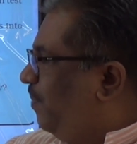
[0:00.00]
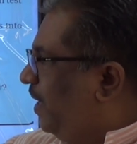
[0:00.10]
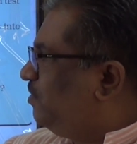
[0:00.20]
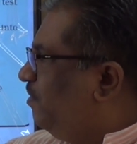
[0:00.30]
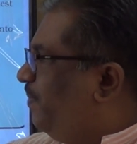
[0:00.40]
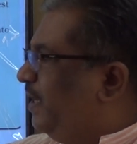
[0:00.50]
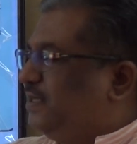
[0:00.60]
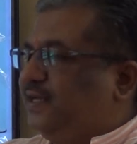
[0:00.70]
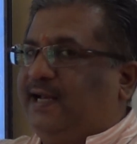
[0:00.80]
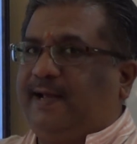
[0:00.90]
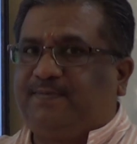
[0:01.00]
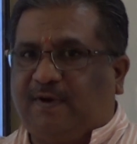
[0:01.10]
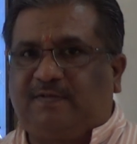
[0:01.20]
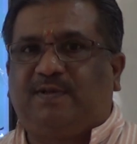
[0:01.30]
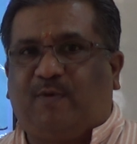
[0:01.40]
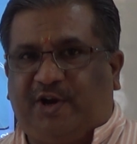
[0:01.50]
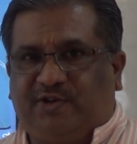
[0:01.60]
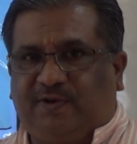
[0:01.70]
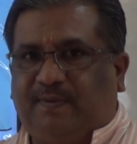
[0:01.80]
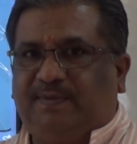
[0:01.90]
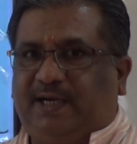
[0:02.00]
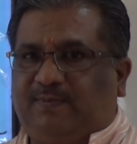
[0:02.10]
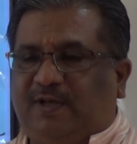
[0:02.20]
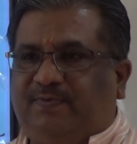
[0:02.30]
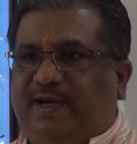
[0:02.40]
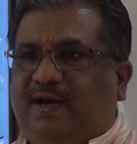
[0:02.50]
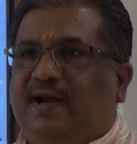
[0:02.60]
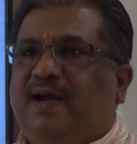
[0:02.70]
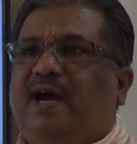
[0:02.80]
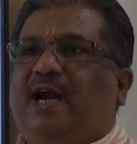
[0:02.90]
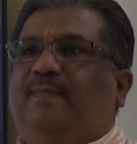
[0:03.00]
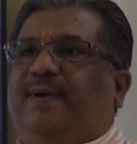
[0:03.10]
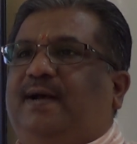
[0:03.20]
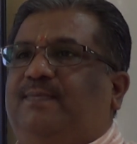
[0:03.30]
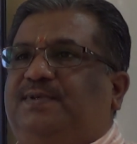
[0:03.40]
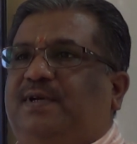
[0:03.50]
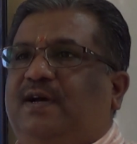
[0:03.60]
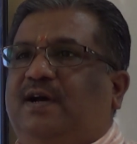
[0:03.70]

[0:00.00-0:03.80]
plaster of Paris can absorb the moisture from the atmosphere and becomes